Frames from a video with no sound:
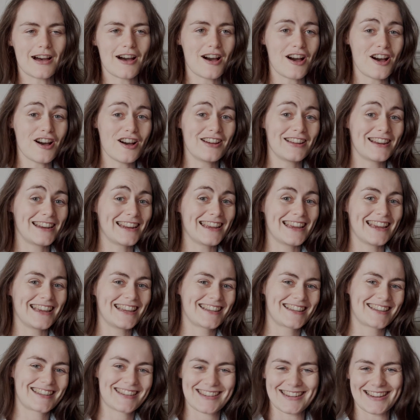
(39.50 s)

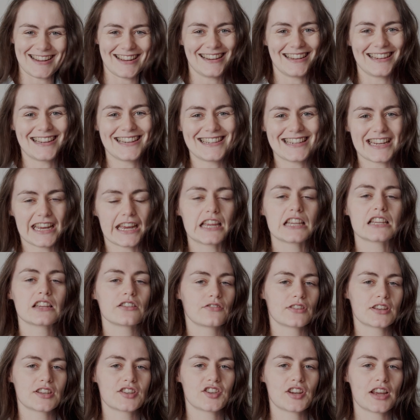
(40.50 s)
early days
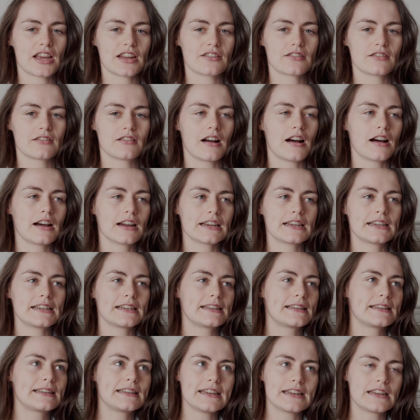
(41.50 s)
of this channel, I
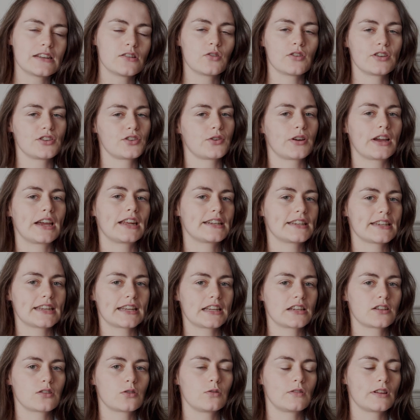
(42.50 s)
did not enjoy
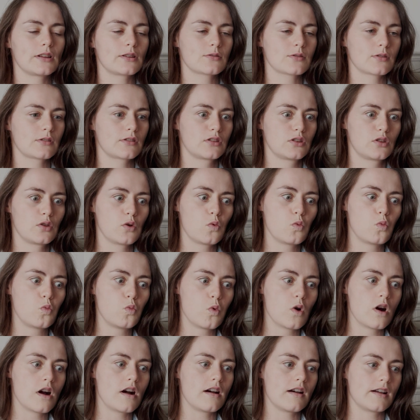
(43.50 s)
editing at all. It was one of the
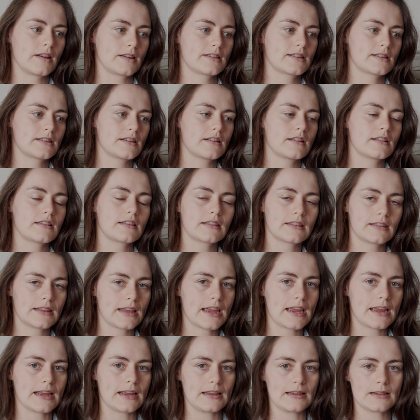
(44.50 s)
worst
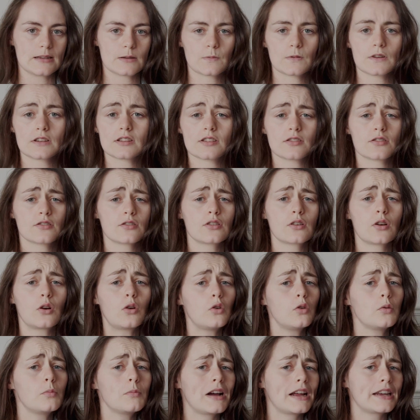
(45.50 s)
things because I was doing it
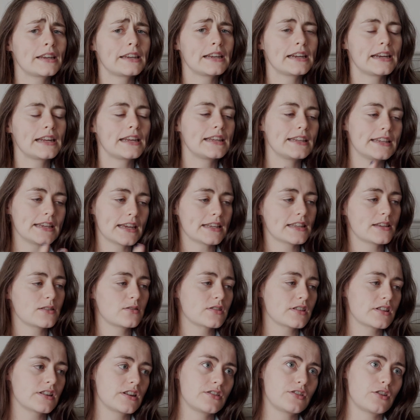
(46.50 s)
all manually. Yes, it
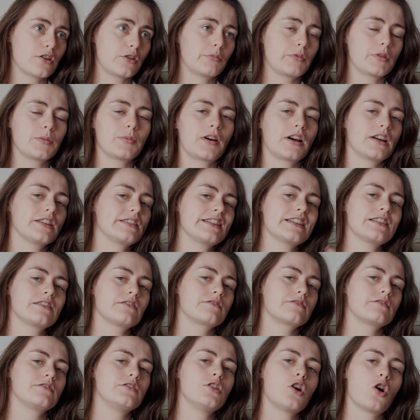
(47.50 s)
was in Adobe, but I
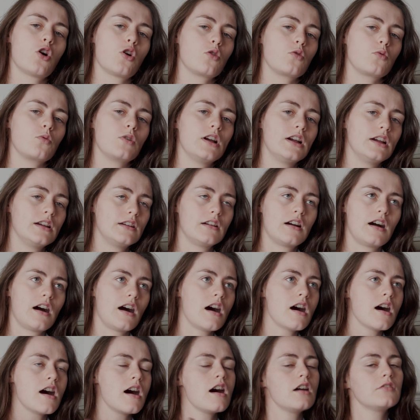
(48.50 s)
didn't know
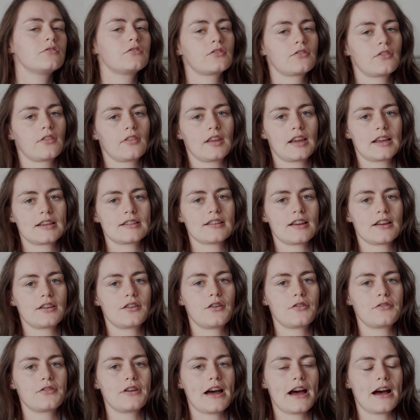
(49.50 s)
half of the things I
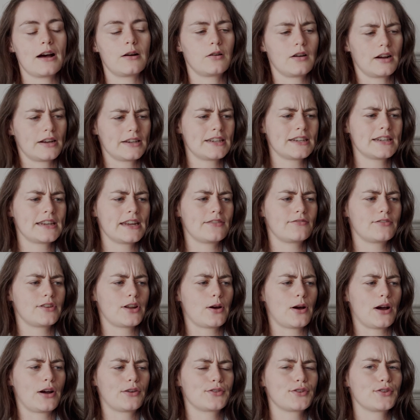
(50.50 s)
know now. I didn't even
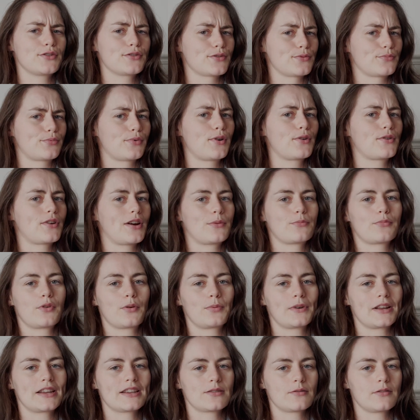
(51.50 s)
know how to use the program
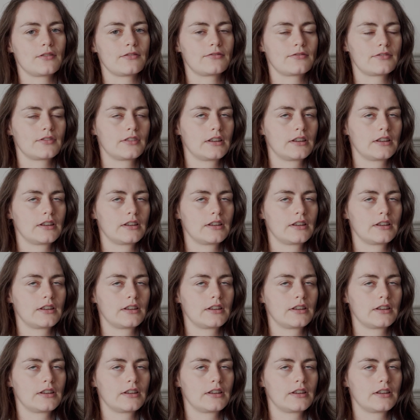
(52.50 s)
properly, so